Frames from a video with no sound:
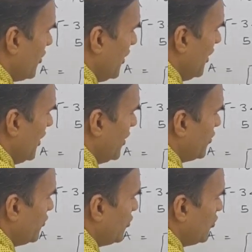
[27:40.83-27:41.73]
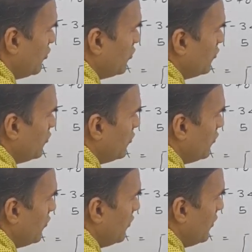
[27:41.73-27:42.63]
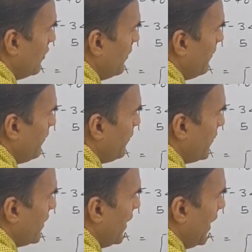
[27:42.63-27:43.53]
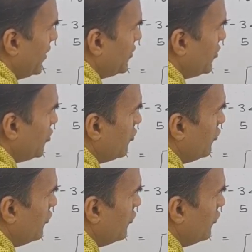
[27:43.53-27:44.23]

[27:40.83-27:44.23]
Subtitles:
3 into 2 and 2